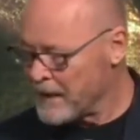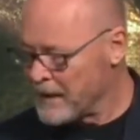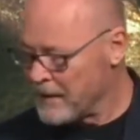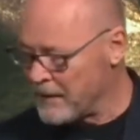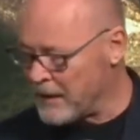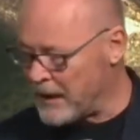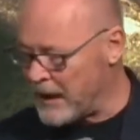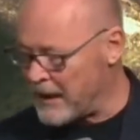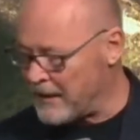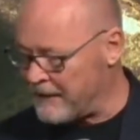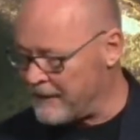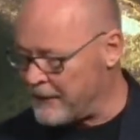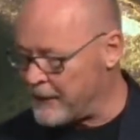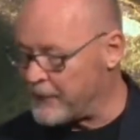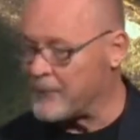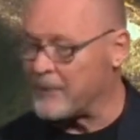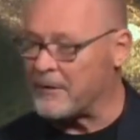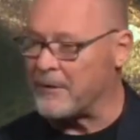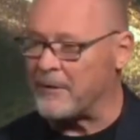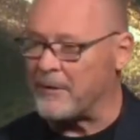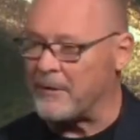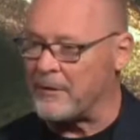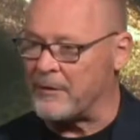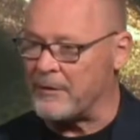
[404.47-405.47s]
have
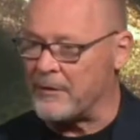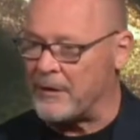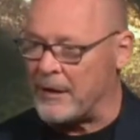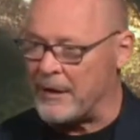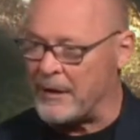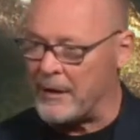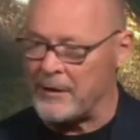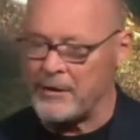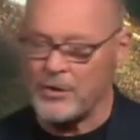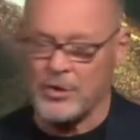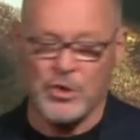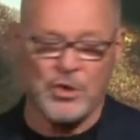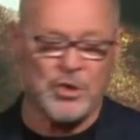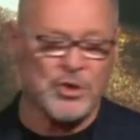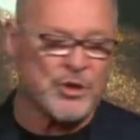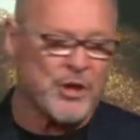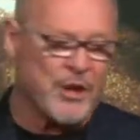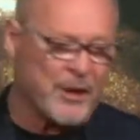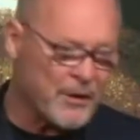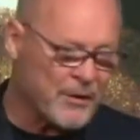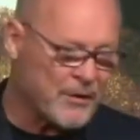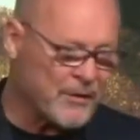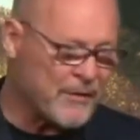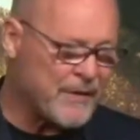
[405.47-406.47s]
her uh,
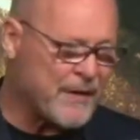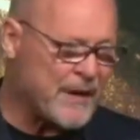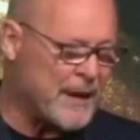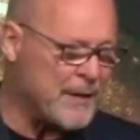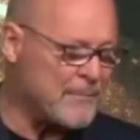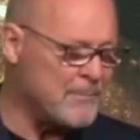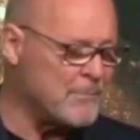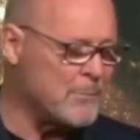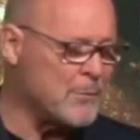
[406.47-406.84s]
share that